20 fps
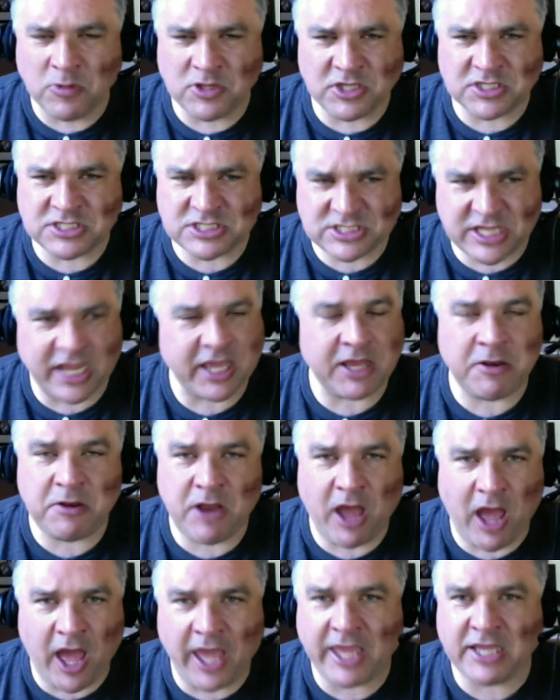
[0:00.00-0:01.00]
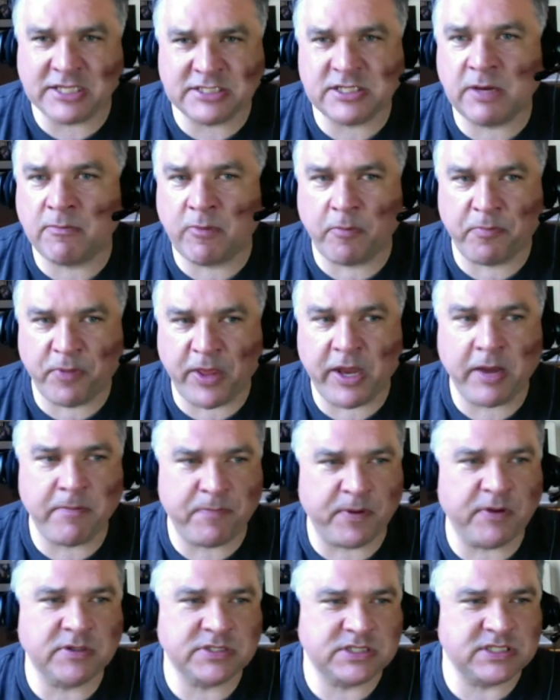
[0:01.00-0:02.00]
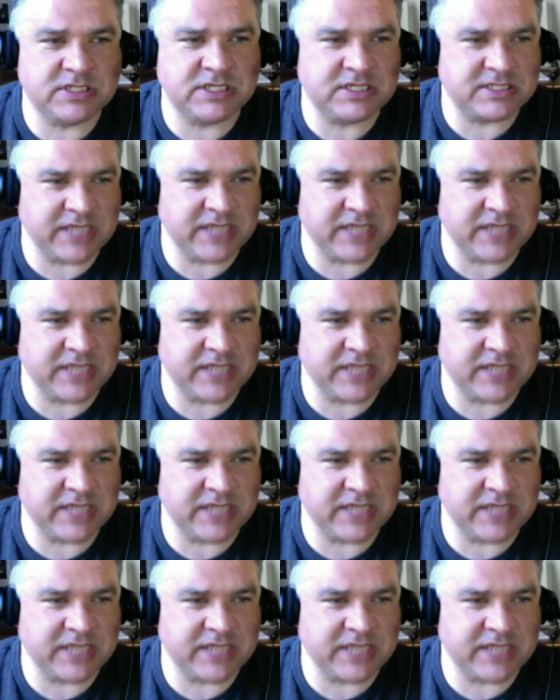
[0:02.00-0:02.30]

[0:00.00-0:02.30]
second highest number of plate appearances he's